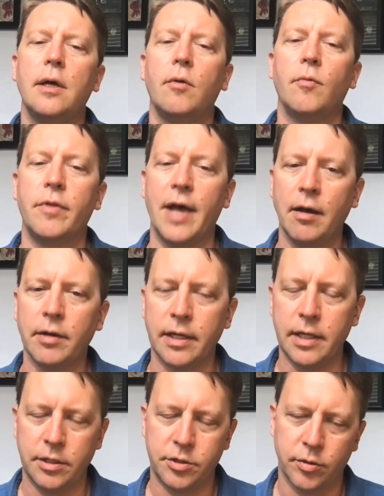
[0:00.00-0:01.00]
without
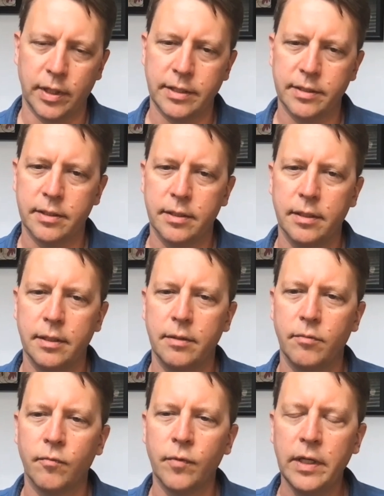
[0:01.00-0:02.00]
any choice,
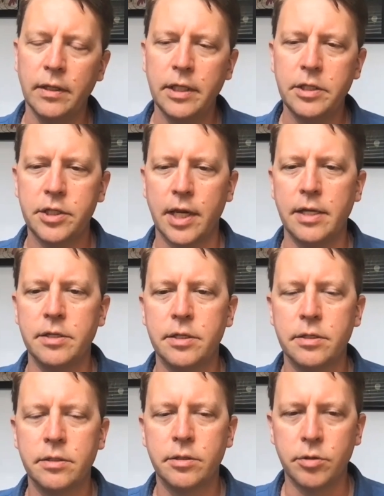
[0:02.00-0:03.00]
really
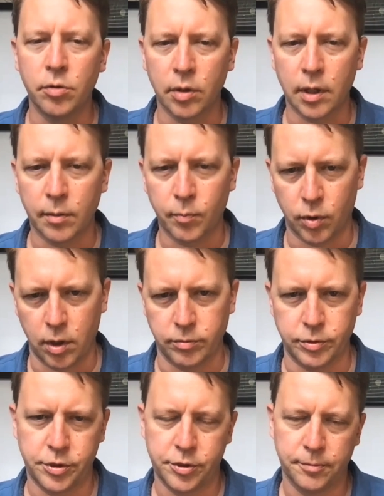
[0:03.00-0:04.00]
changes your
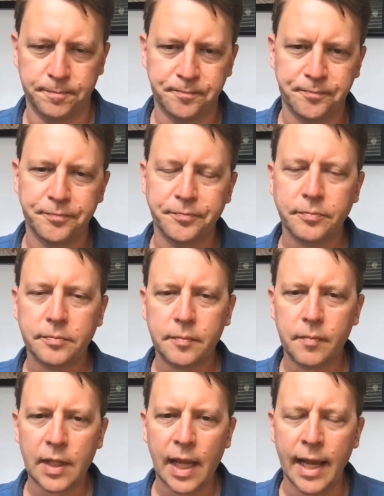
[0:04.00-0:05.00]
approach
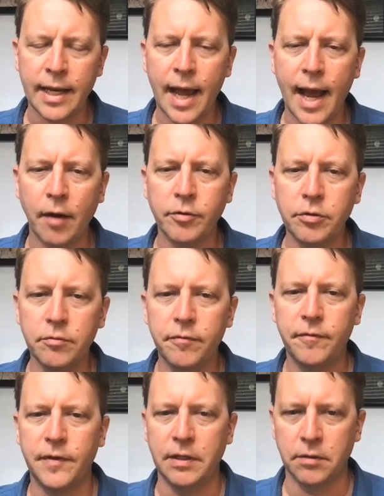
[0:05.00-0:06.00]
and how you
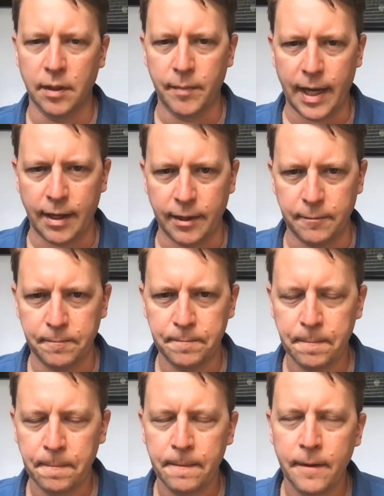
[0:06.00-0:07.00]
feel about it.
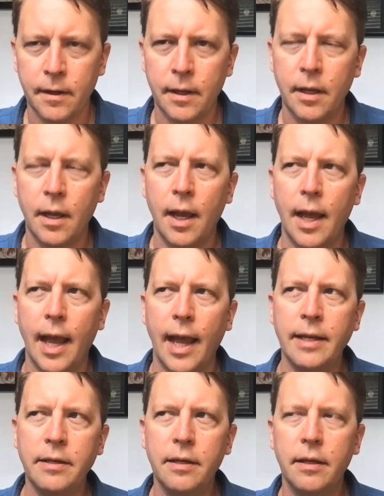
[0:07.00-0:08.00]

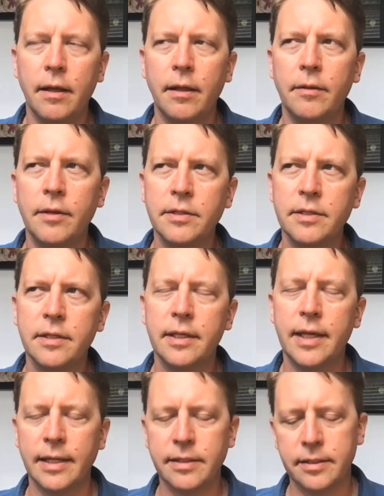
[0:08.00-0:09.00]
And this
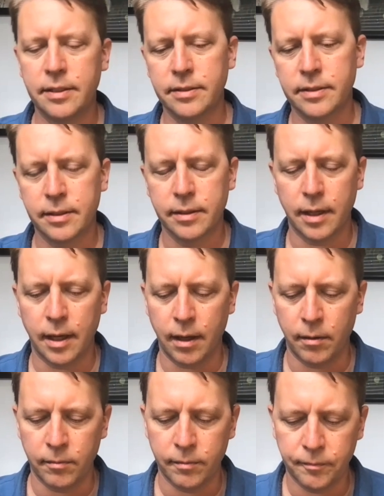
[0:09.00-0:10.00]
gets to
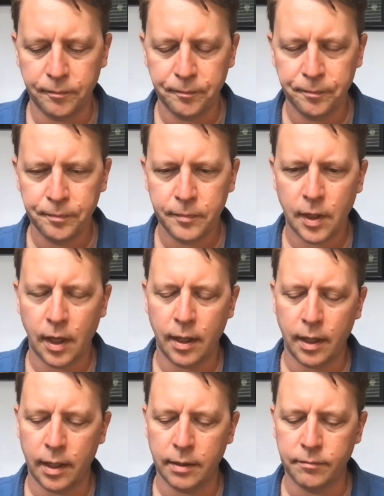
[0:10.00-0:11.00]
some,
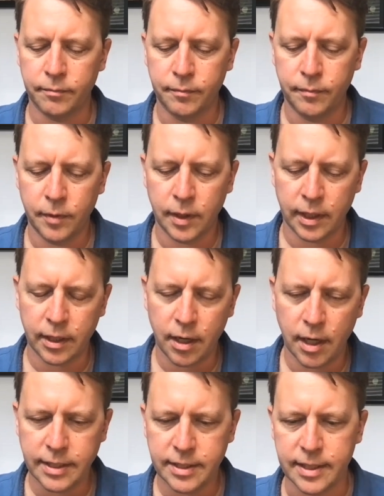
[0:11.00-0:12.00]
a
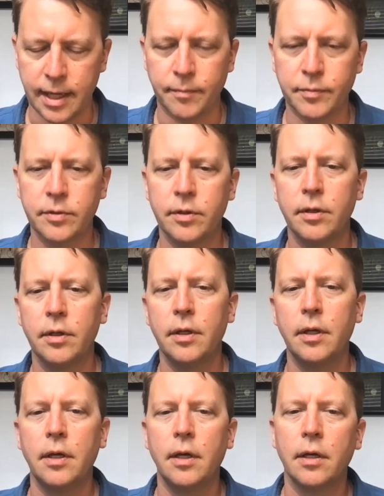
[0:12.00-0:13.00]
concept
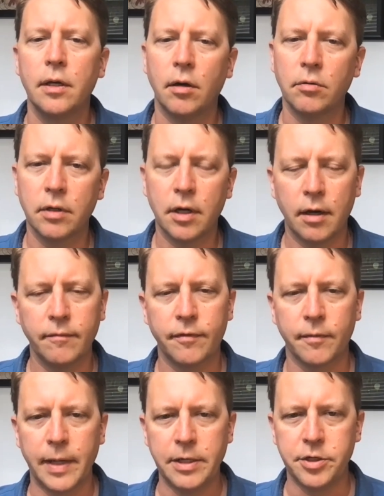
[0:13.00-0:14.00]
called
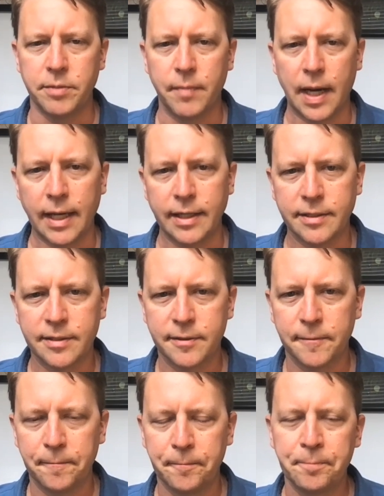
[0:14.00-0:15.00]
confirmation bias.